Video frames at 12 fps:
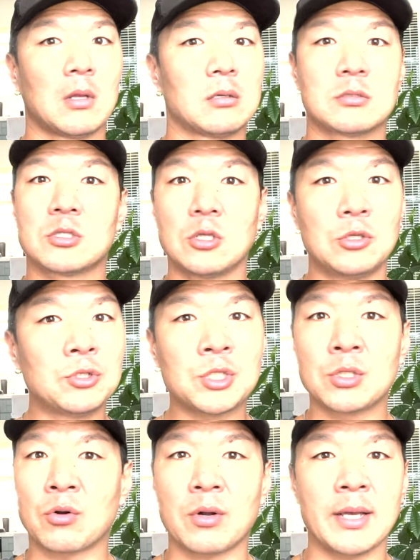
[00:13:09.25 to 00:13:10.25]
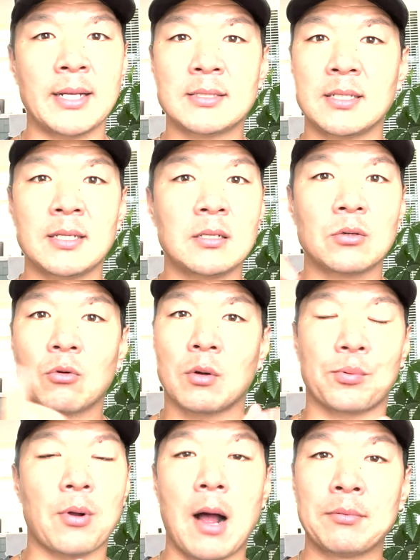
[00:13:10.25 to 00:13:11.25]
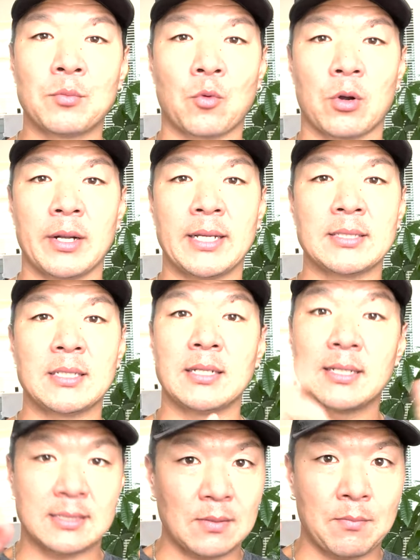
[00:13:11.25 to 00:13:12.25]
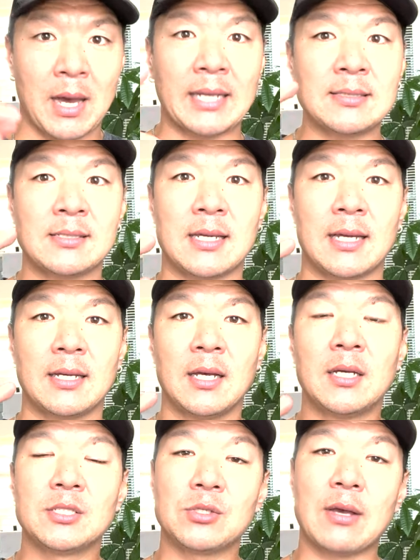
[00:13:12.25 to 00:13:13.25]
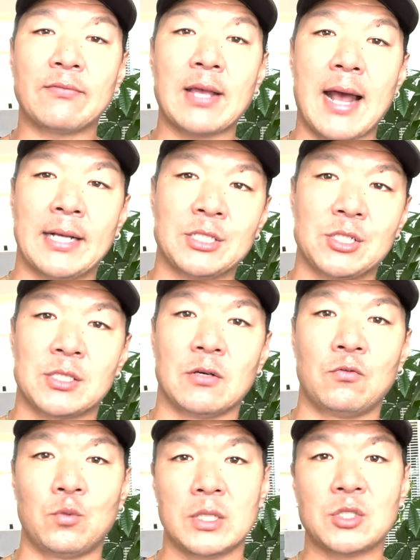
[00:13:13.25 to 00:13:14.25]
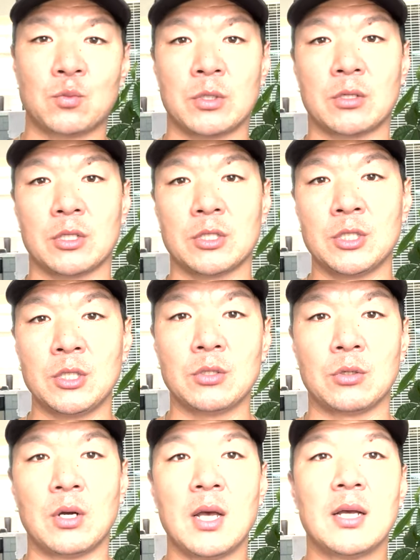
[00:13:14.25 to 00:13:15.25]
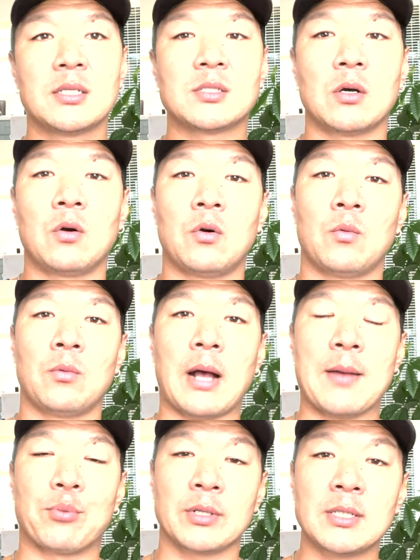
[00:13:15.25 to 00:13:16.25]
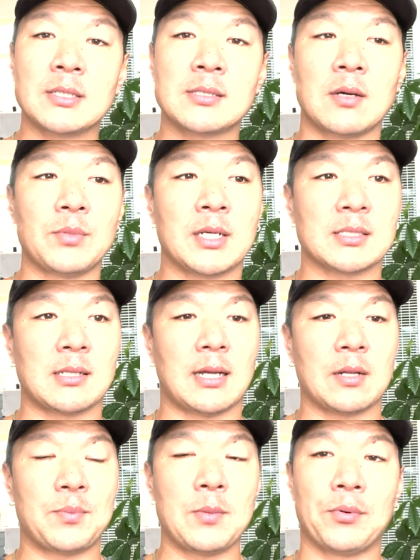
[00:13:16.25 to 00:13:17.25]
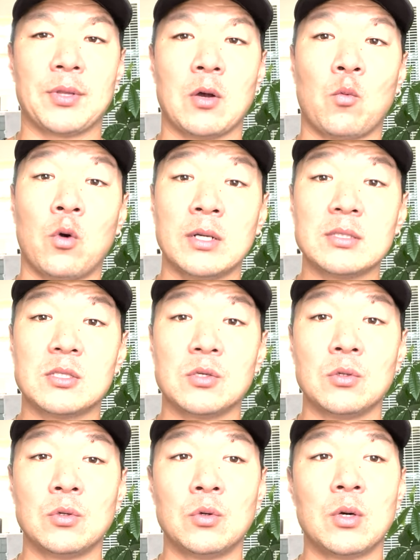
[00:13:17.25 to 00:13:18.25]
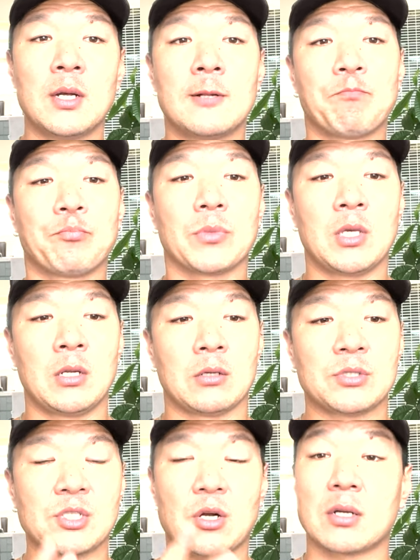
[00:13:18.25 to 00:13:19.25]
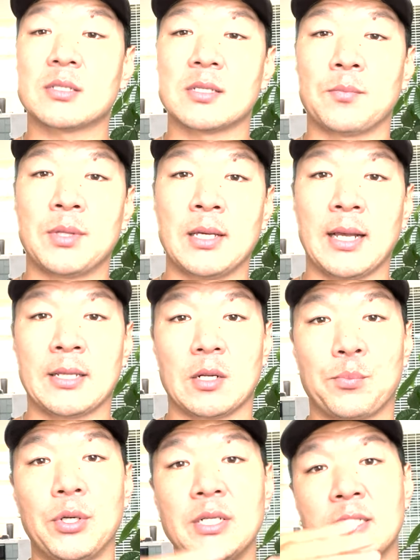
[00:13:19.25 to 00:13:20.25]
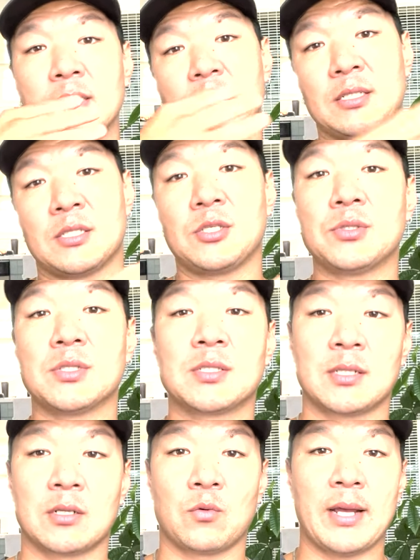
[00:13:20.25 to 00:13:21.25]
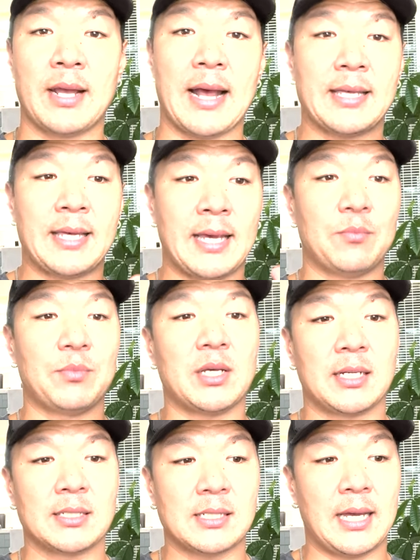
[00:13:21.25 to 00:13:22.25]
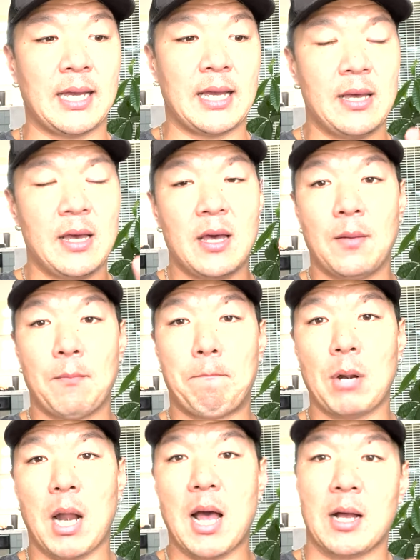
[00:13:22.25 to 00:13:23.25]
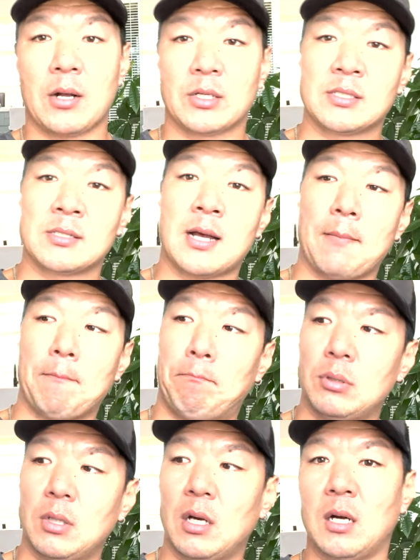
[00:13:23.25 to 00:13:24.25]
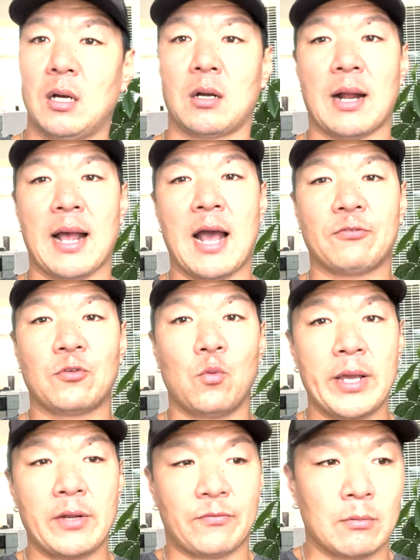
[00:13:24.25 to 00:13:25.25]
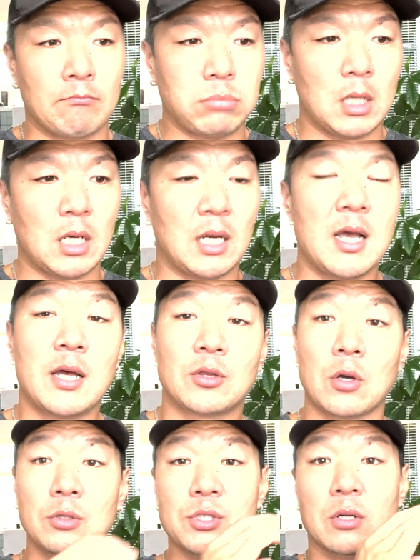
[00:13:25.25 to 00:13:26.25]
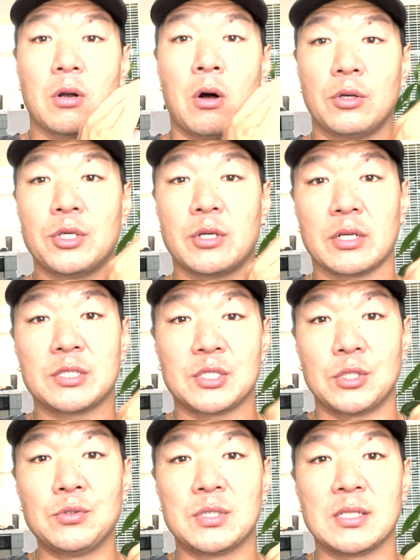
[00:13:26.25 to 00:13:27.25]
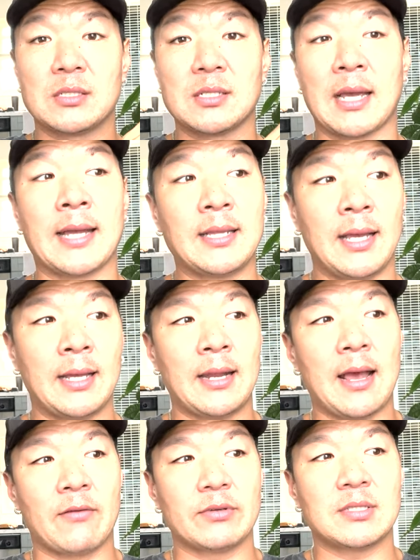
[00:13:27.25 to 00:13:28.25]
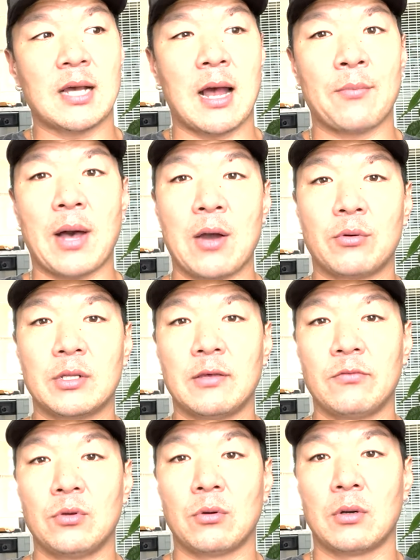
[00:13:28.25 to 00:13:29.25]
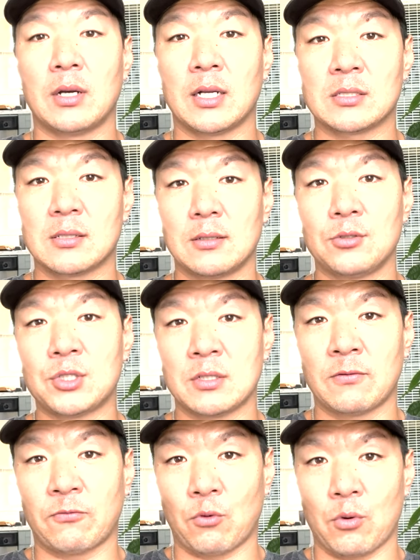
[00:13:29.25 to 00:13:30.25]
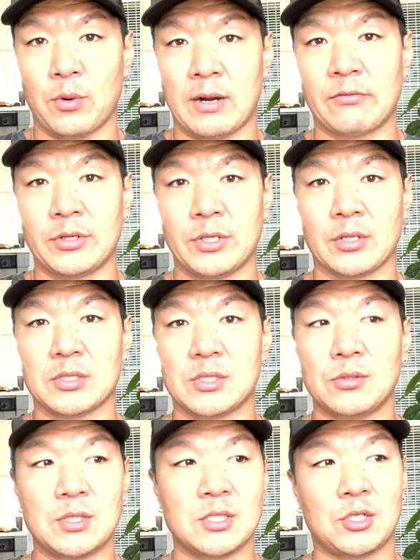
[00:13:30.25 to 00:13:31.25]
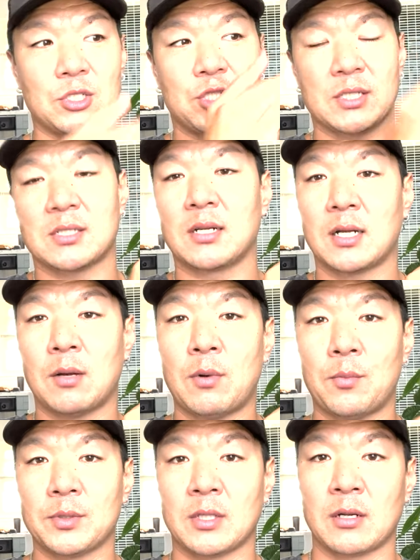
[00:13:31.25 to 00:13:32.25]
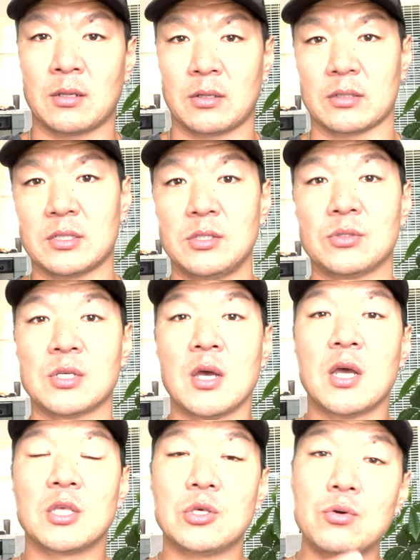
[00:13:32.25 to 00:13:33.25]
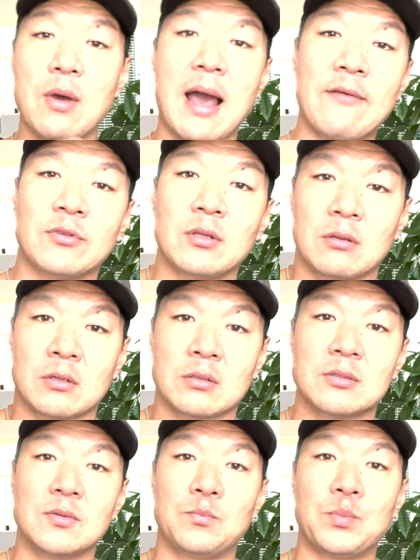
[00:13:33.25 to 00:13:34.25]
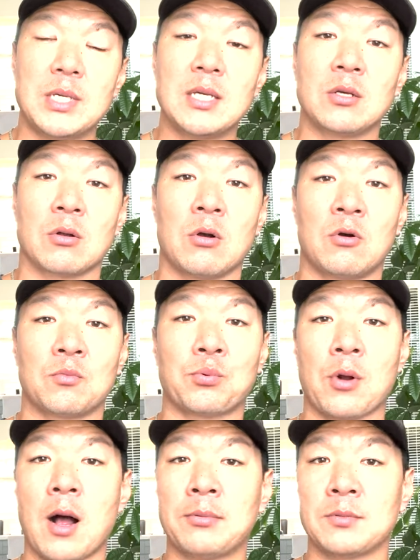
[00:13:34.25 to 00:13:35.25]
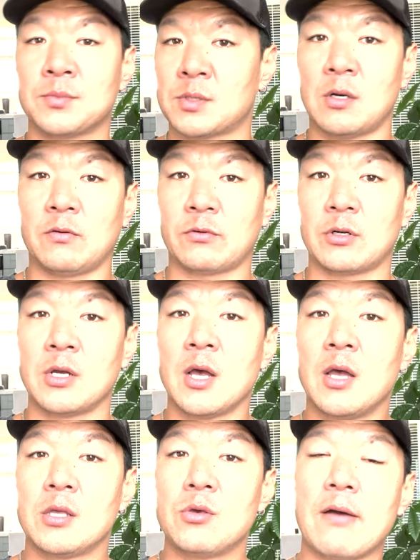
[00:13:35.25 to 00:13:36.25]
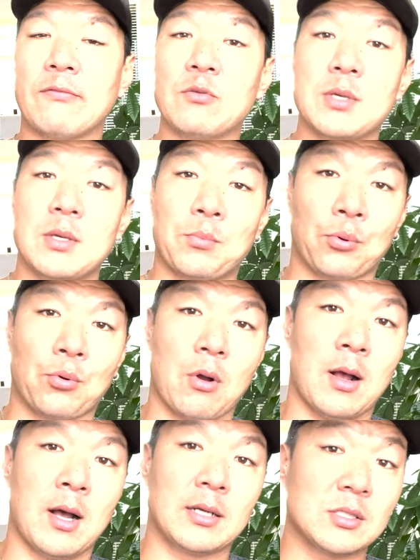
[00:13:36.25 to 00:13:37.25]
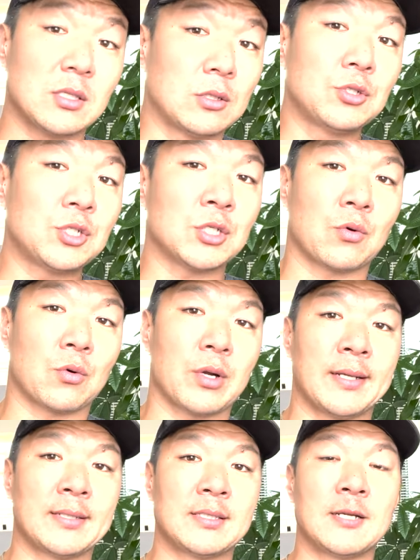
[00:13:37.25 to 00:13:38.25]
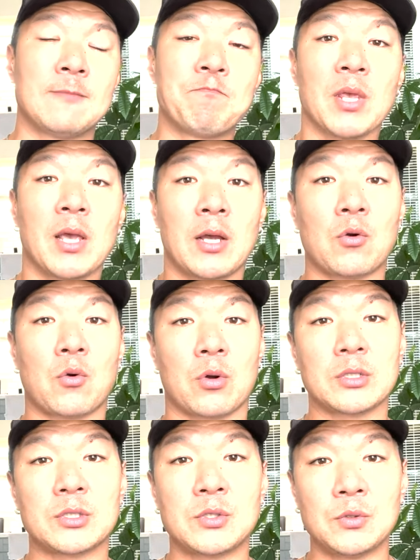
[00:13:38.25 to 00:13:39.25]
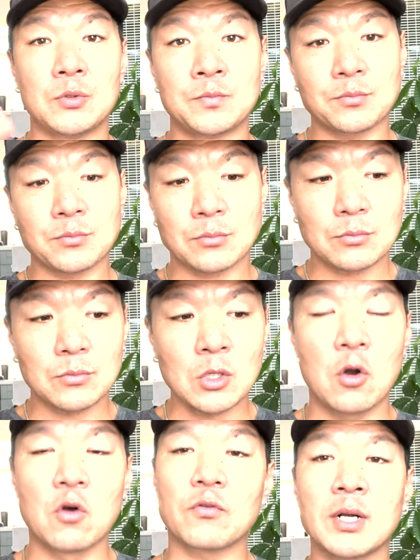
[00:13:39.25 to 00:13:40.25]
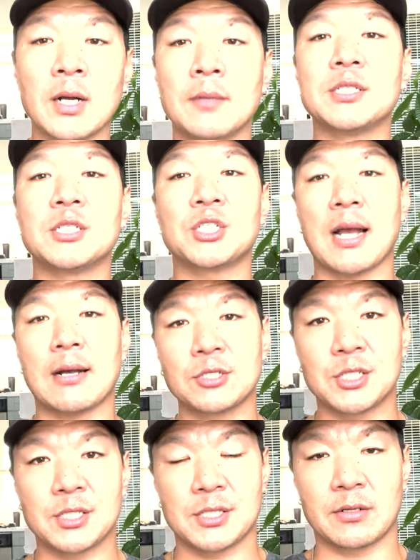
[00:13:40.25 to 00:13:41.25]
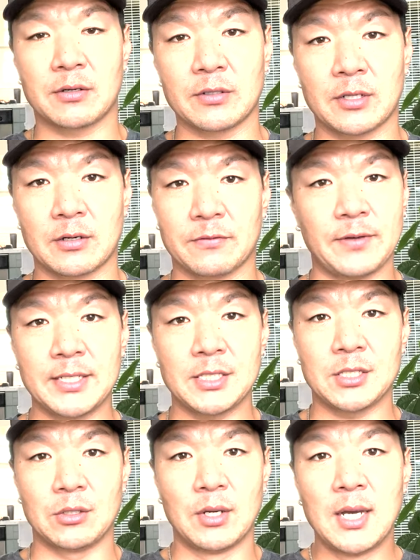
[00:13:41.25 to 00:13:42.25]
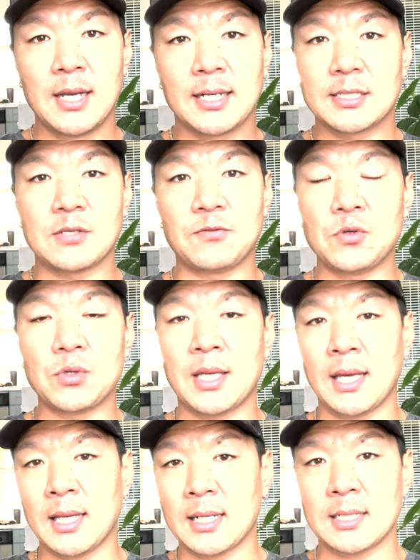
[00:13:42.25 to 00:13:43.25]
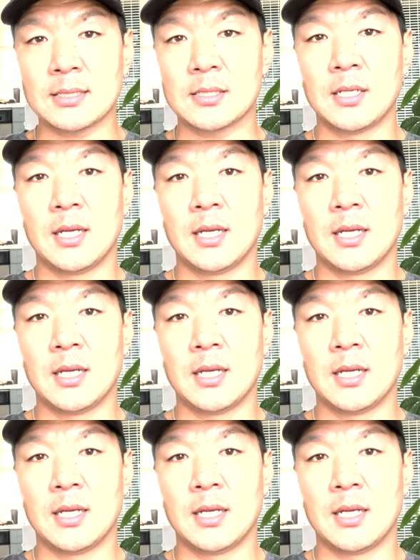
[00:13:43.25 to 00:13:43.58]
Solution oriented or problem oriented, it's a mindset. So you have to ask yourself, which one are you? So I bring this up because a lot of people that want to, you know, start something and they're putting these excuses in their way. I can't because I blah or it's not blah or I have to wait for blah. Those are all your excuses. And then every time I would give you a, a solution for whatever your excuses, you're just going to come up with another excuse. You have to learn to be your own problem solver. You have to be pro, uh, solution oriented in order to overcome these challenges that are that are facing you because if you can't